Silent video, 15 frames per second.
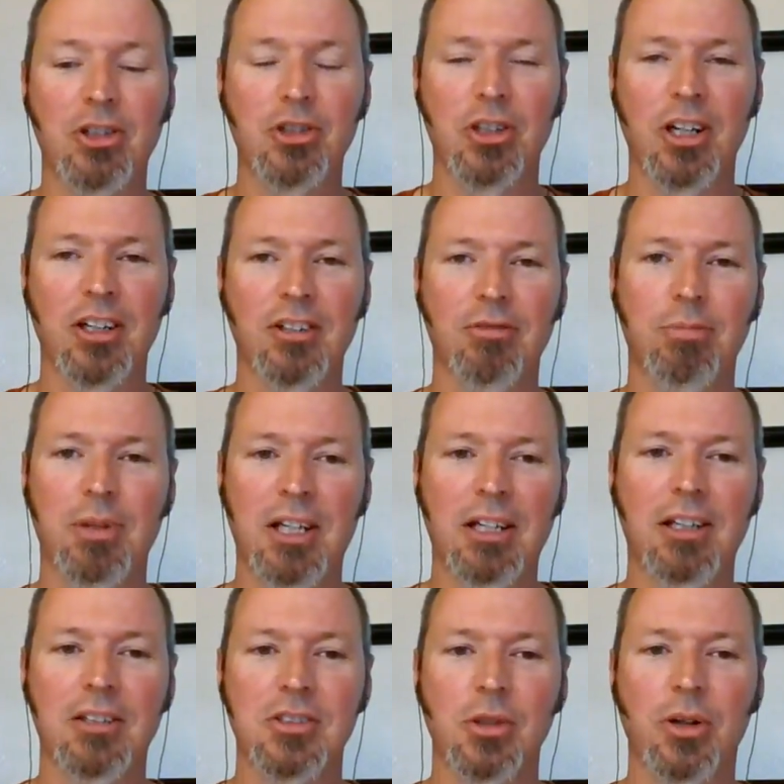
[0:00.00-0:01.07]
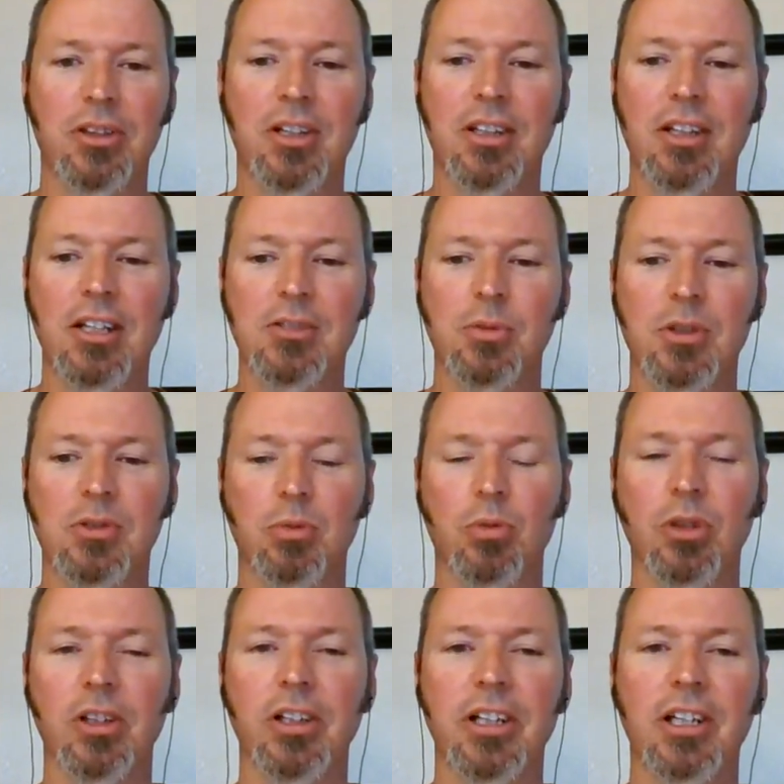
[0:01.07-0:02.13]
shade of pink and so i think that's what's
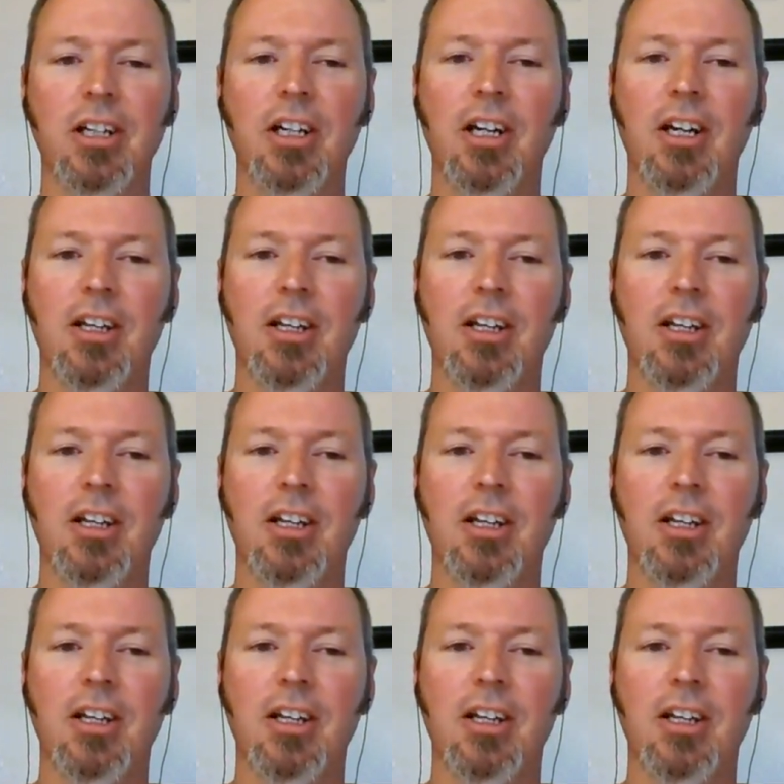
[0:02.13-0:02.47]
really